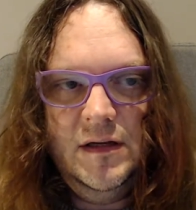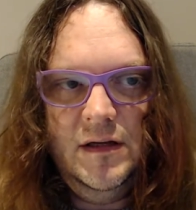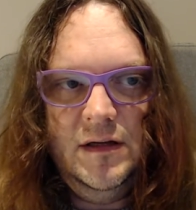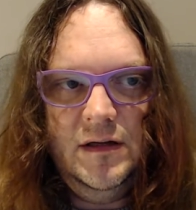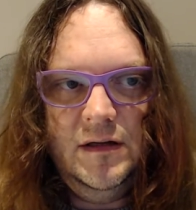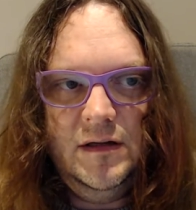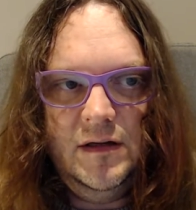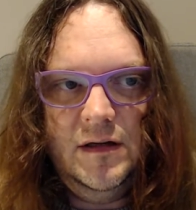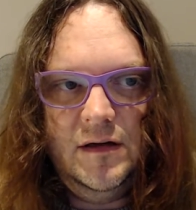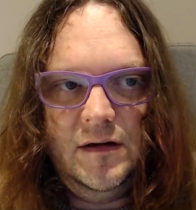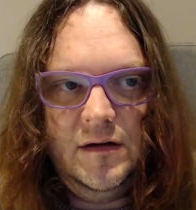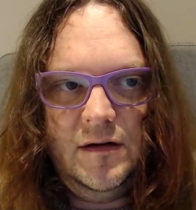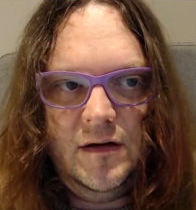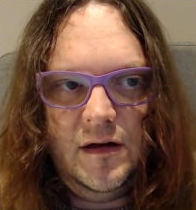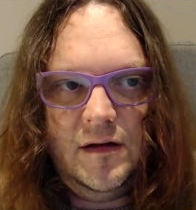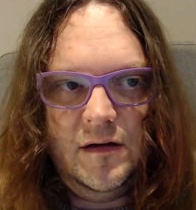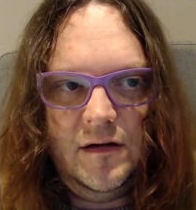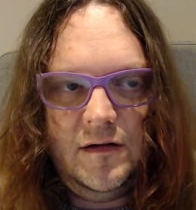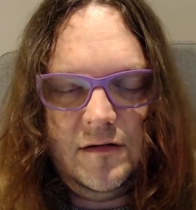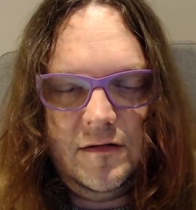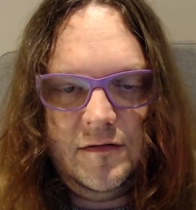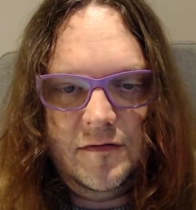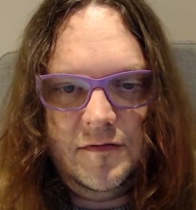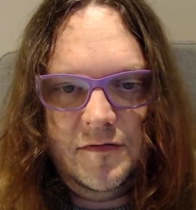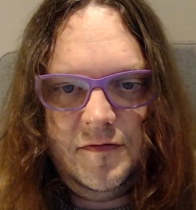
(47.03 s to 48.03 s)
You know, a
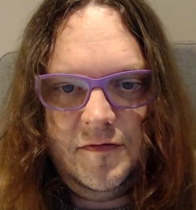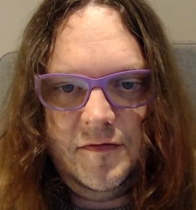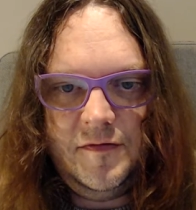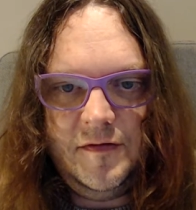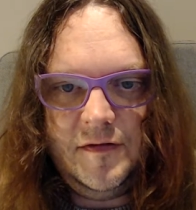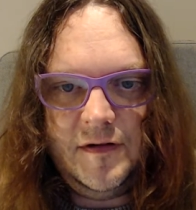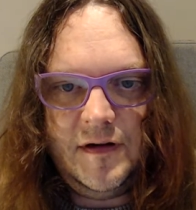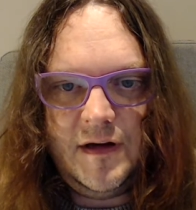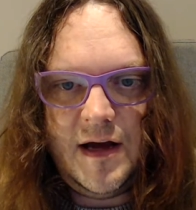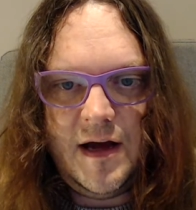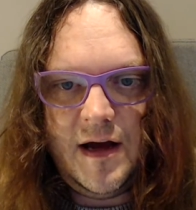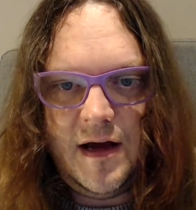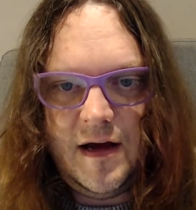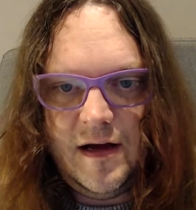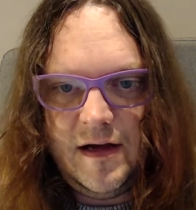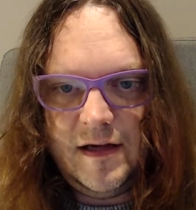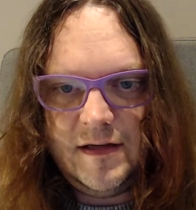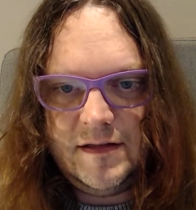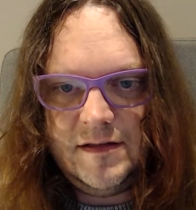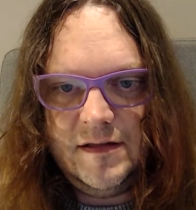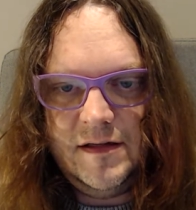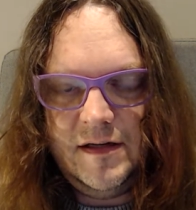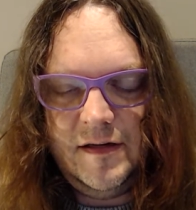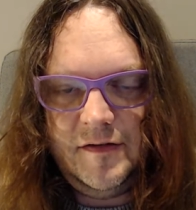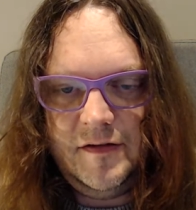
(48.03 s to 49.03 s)
lot of
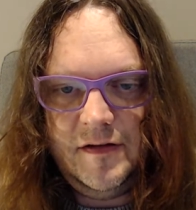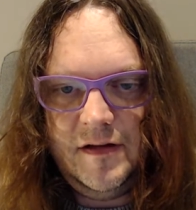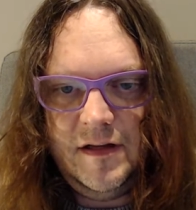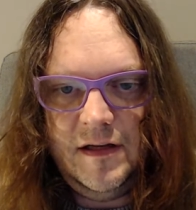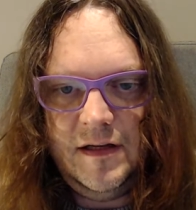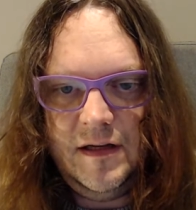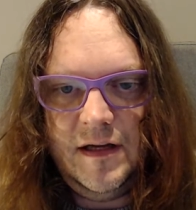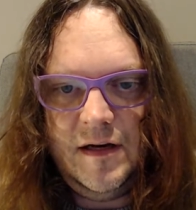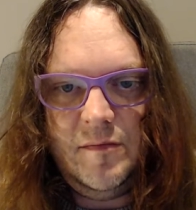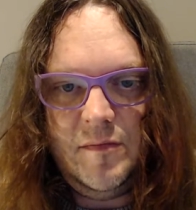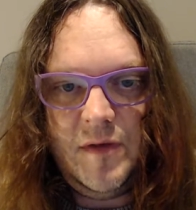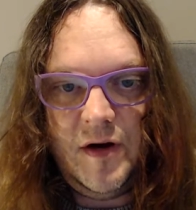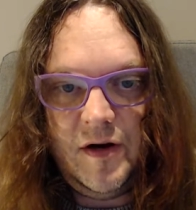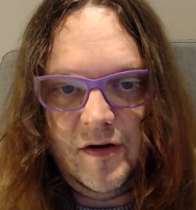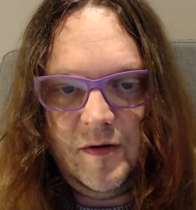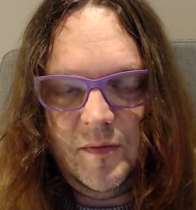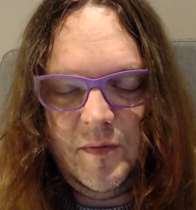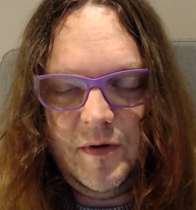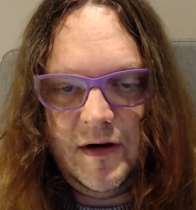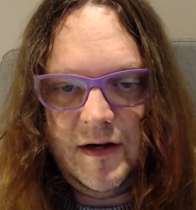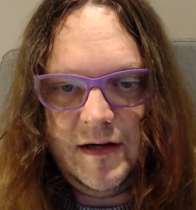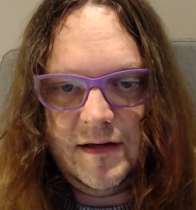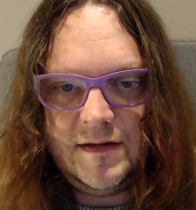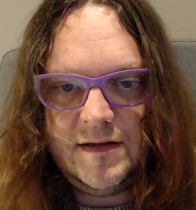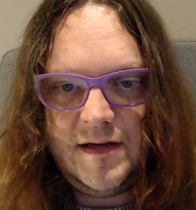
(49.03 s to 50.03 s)
cars and everything and
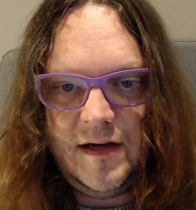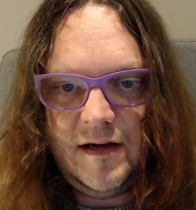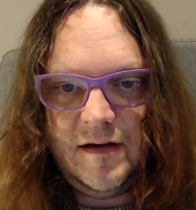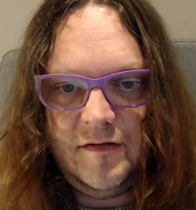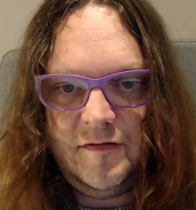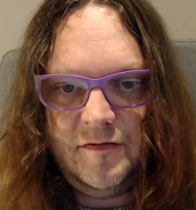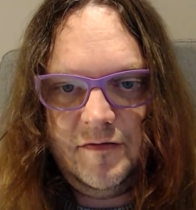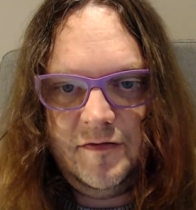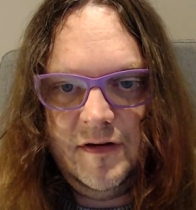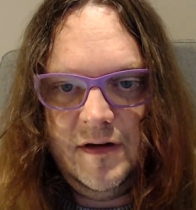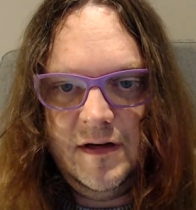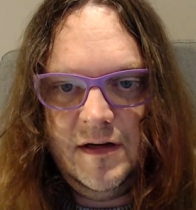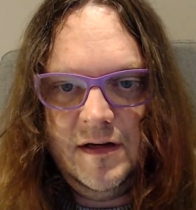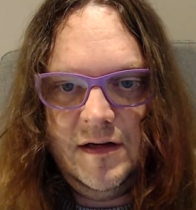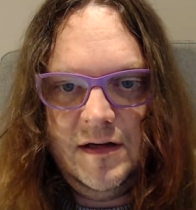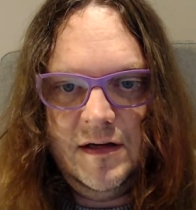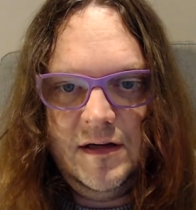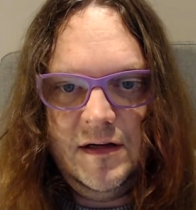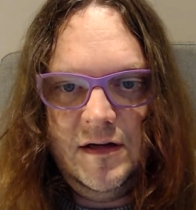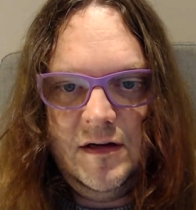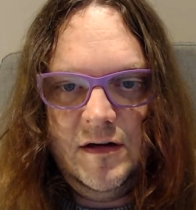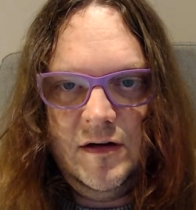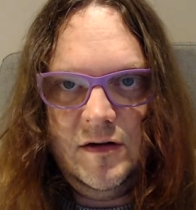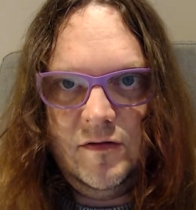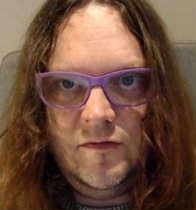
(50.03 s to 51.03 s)
motorbikes have
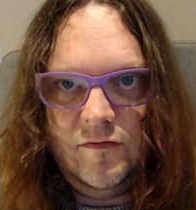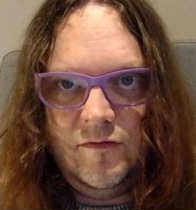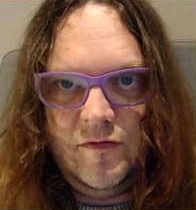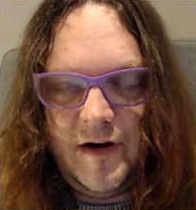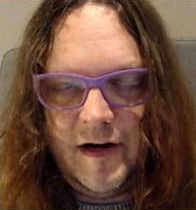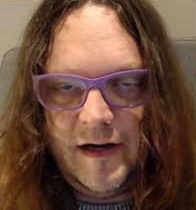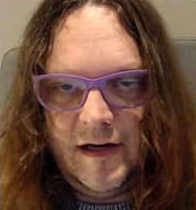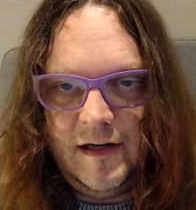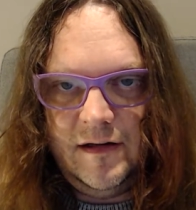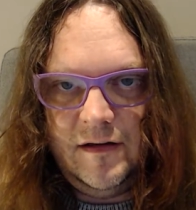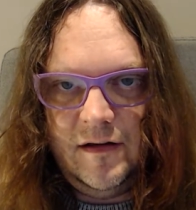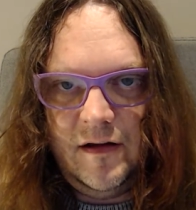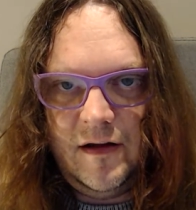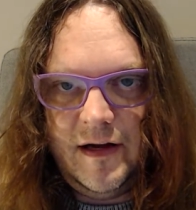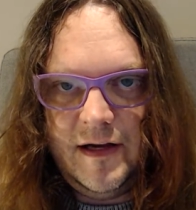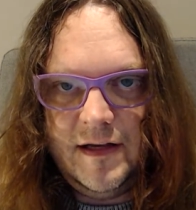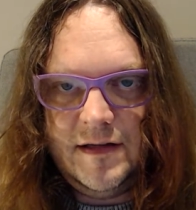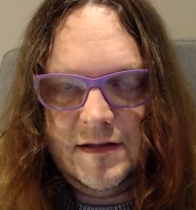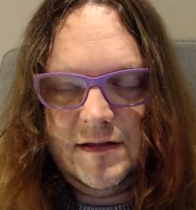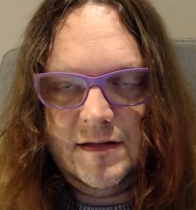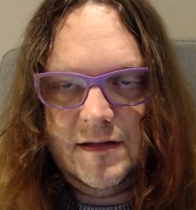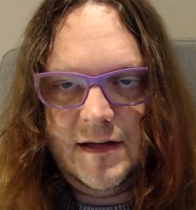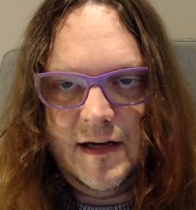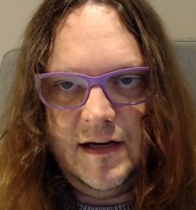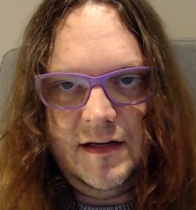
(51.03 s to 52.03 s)
running
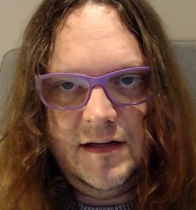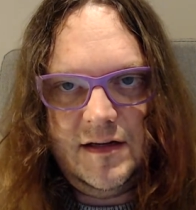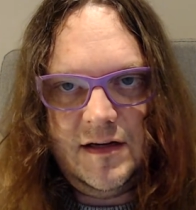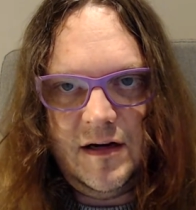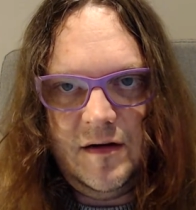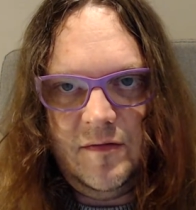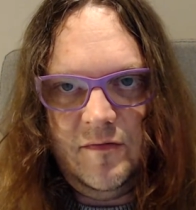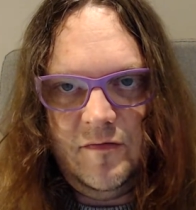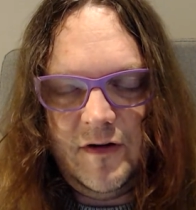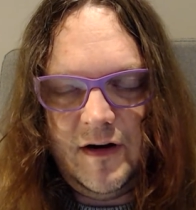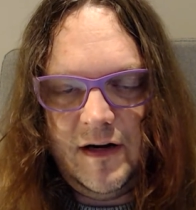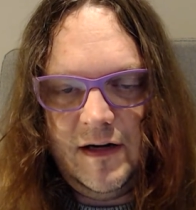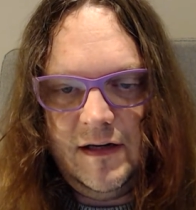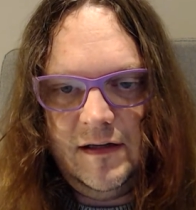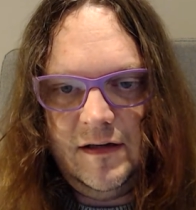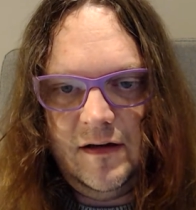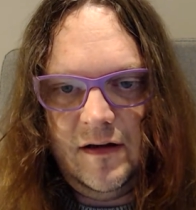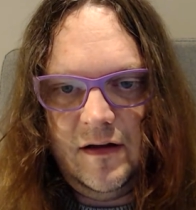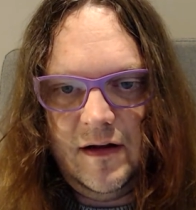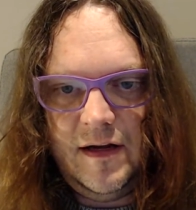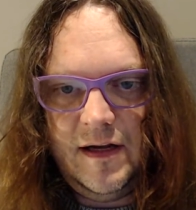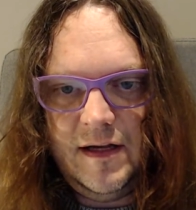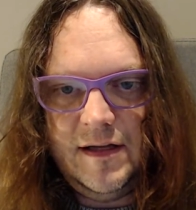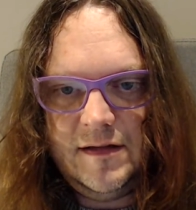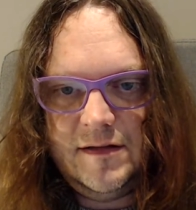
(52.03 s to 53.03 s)
lights, daytime running
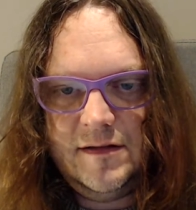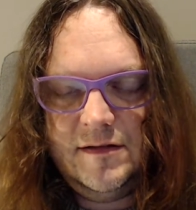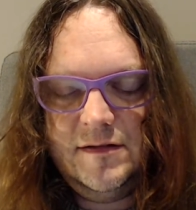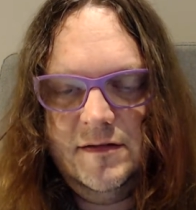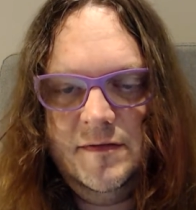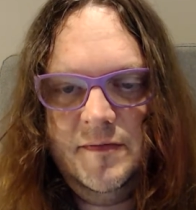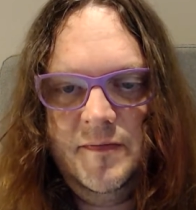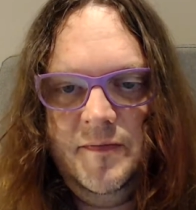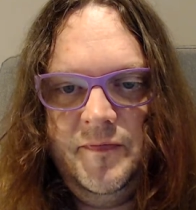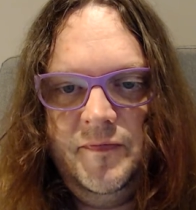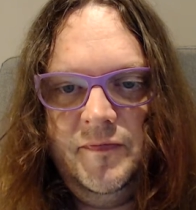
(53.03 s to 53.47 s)
lights.